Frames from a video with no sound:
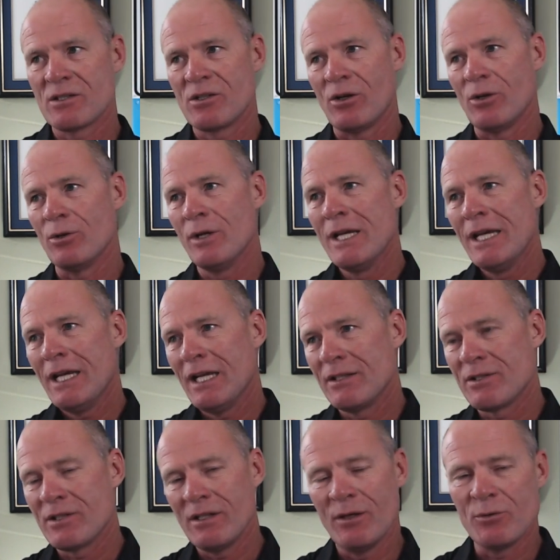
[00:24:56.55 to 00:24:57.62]
So
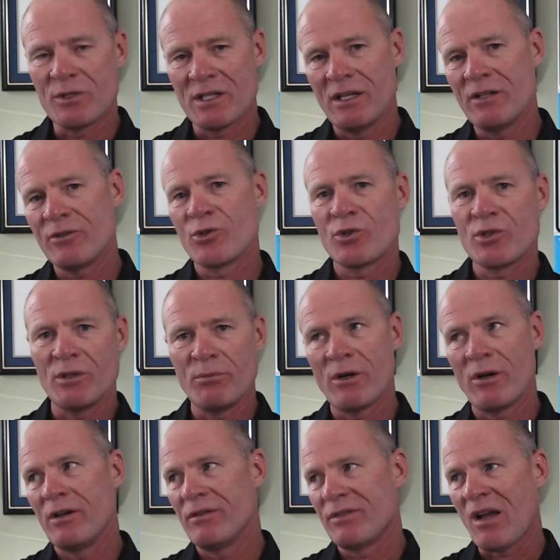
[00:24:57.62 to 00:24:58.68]
it was an interesting
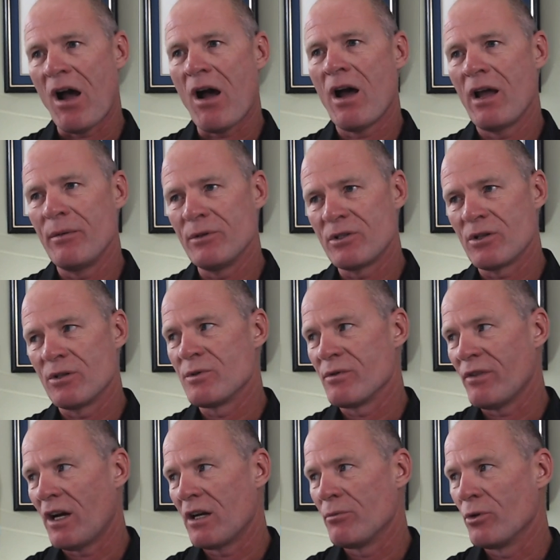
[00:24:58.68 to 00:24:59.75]
period of time in terms
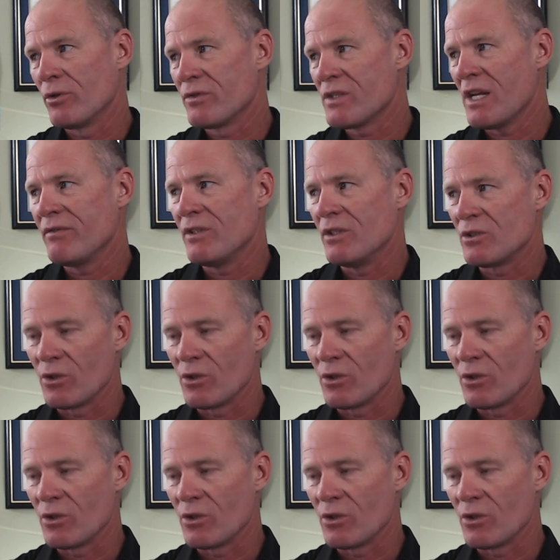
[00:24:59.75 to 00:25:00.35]
of automotive safety.